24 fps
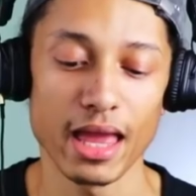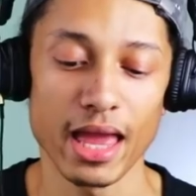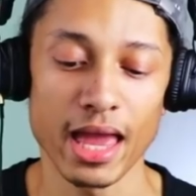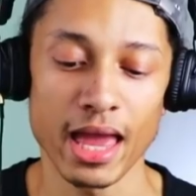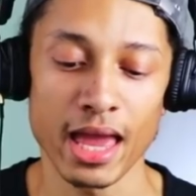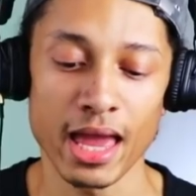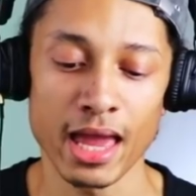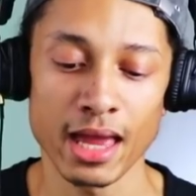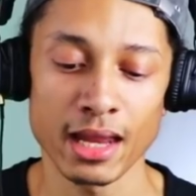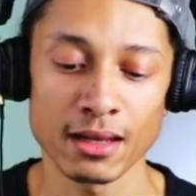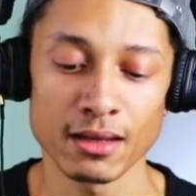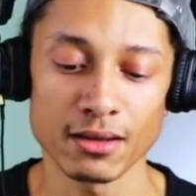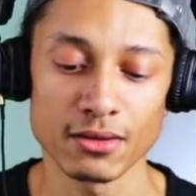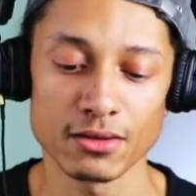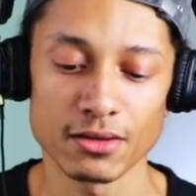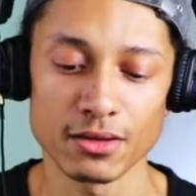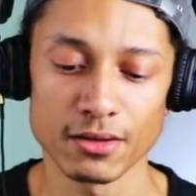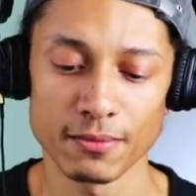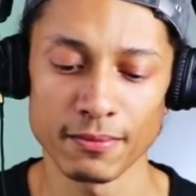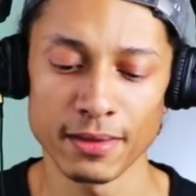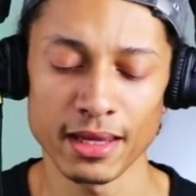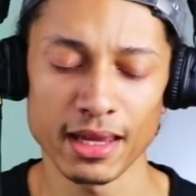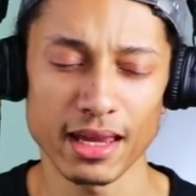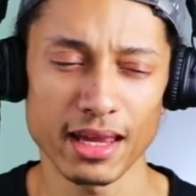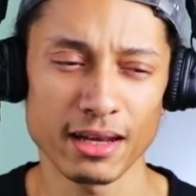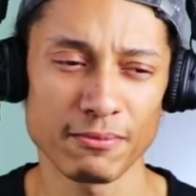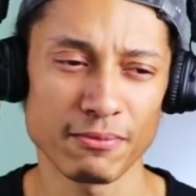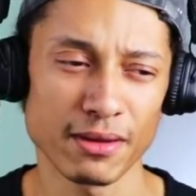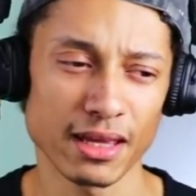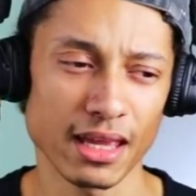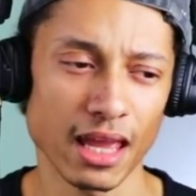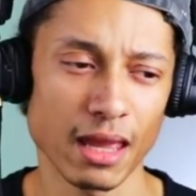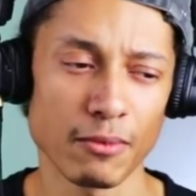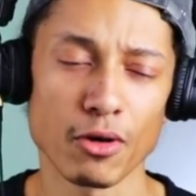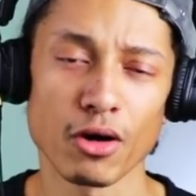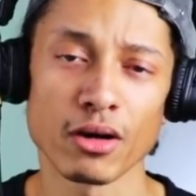And to me, it
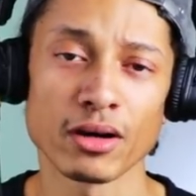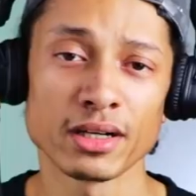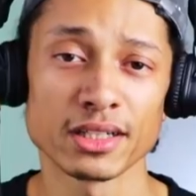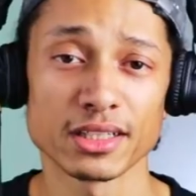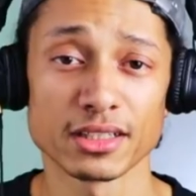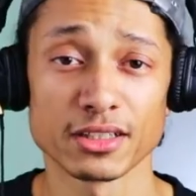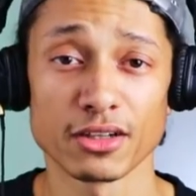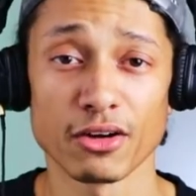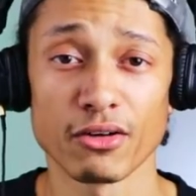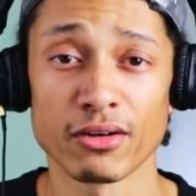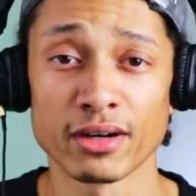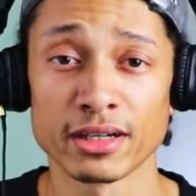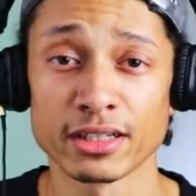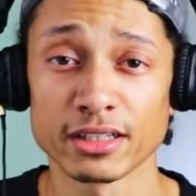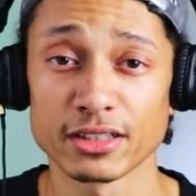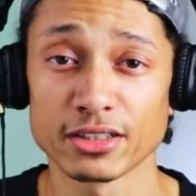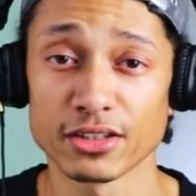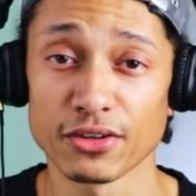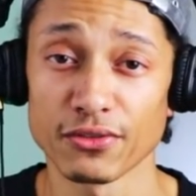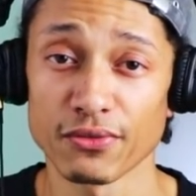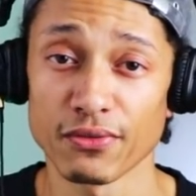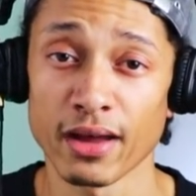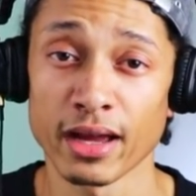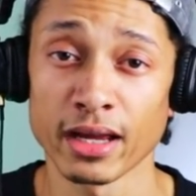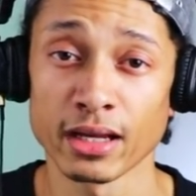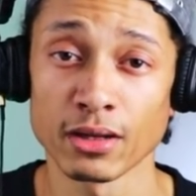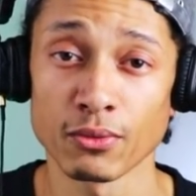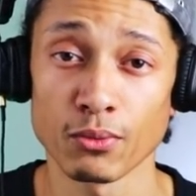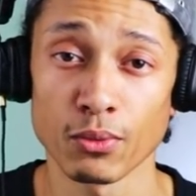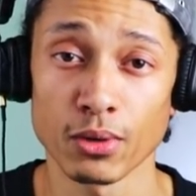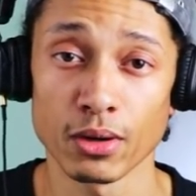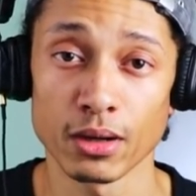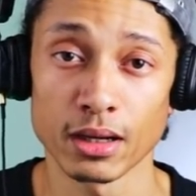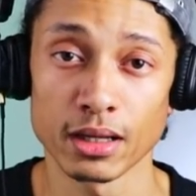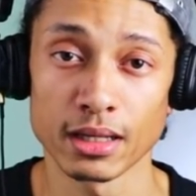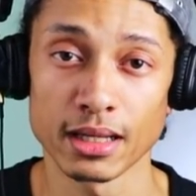became harder and harder to find
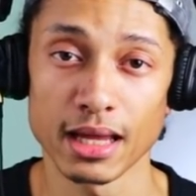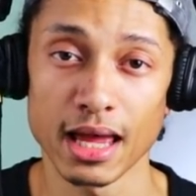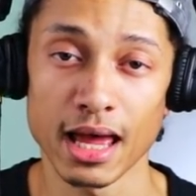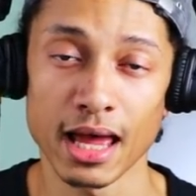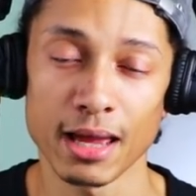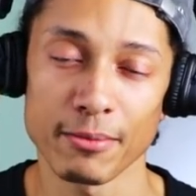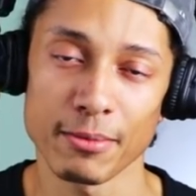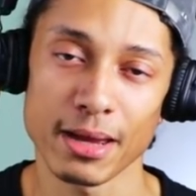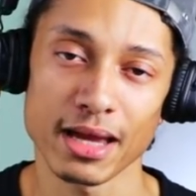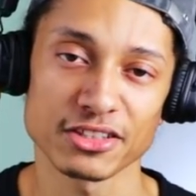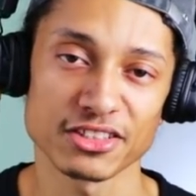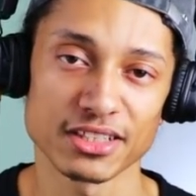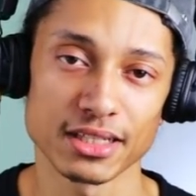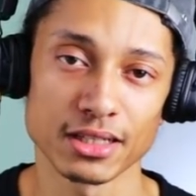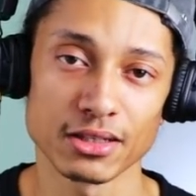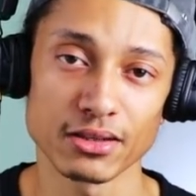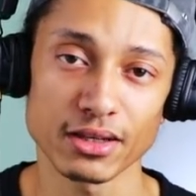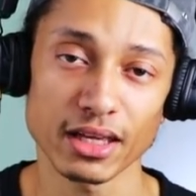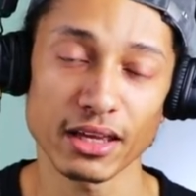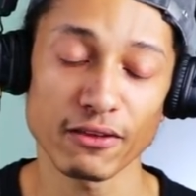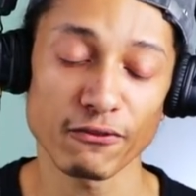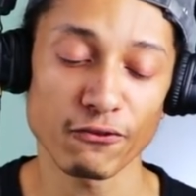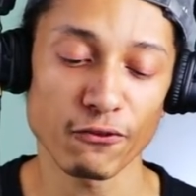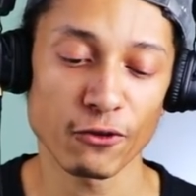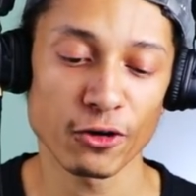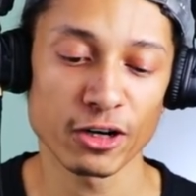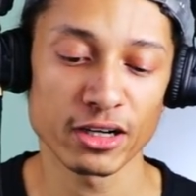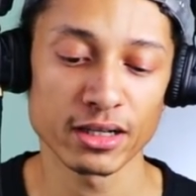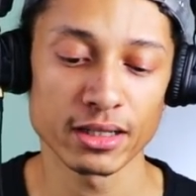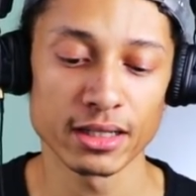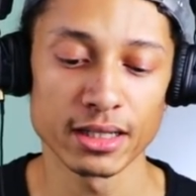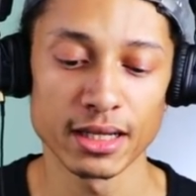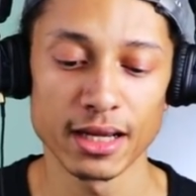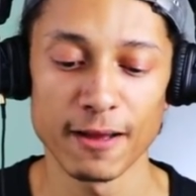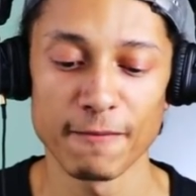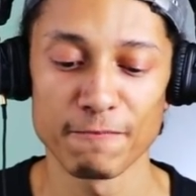what I'm actually looking
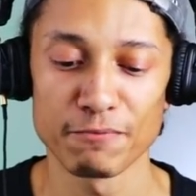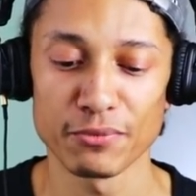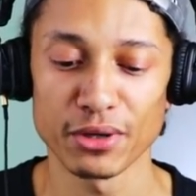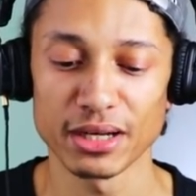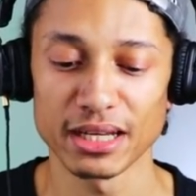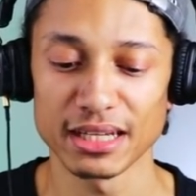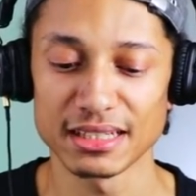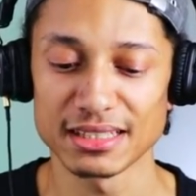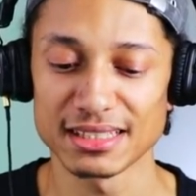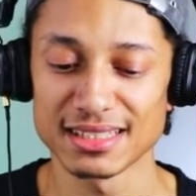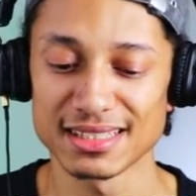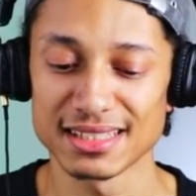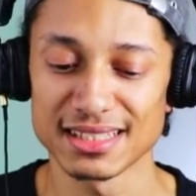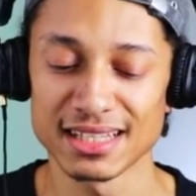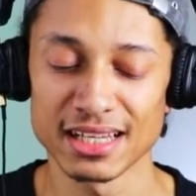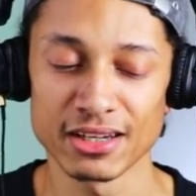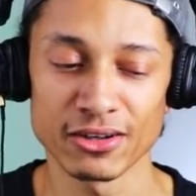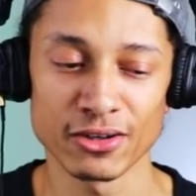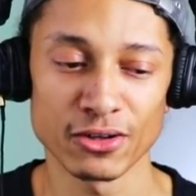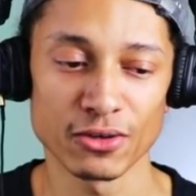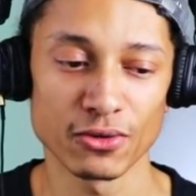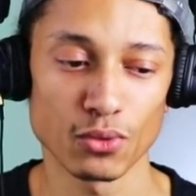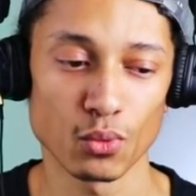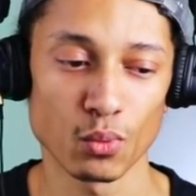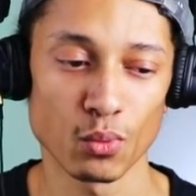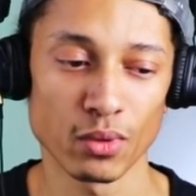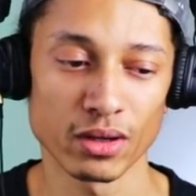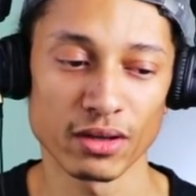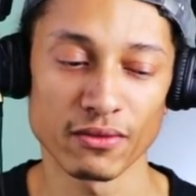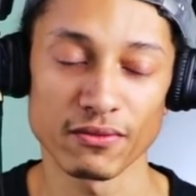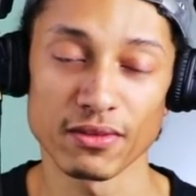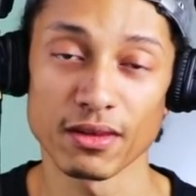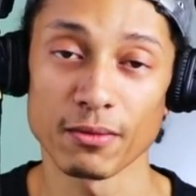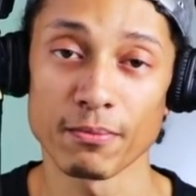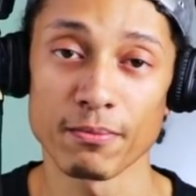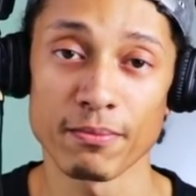for but it's still one
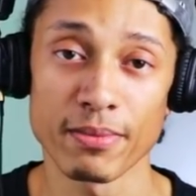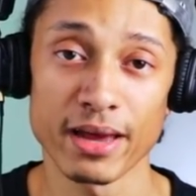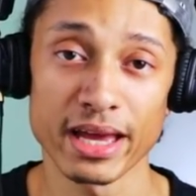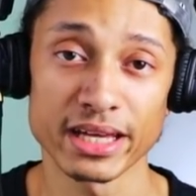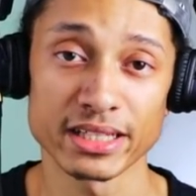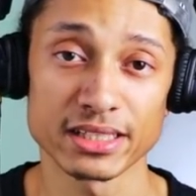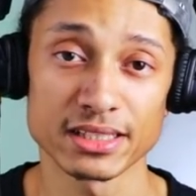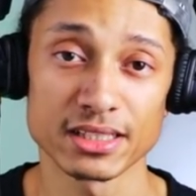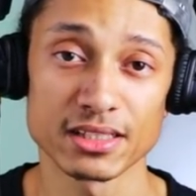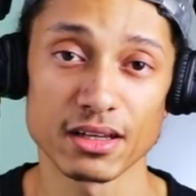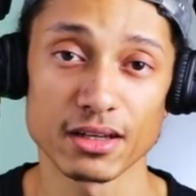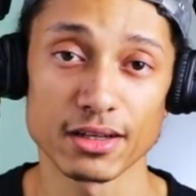of the best